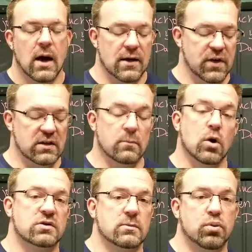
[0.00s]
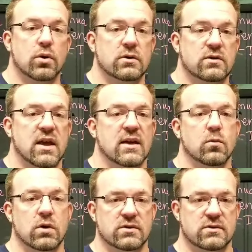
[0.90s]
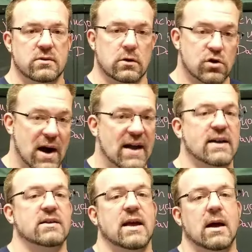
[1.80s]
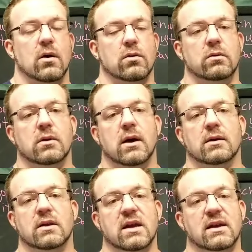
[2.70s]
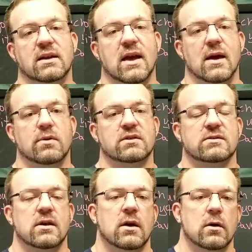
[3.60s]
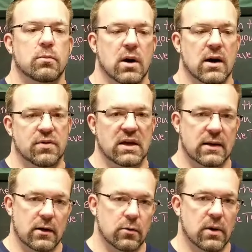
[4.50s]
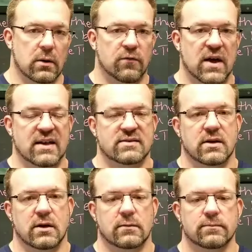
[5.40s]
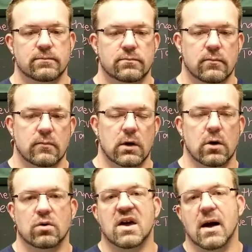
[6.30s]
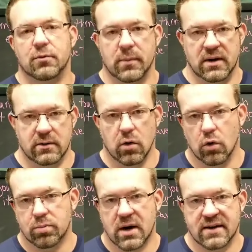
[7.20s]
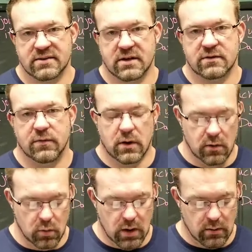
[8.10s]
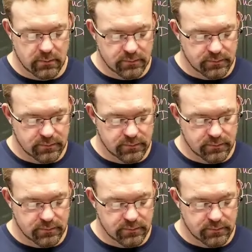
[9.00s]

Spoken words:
I think the most important thing was the cracking down on the eating habits, but I think intermittent fasting, you know, complemented the whole process very well.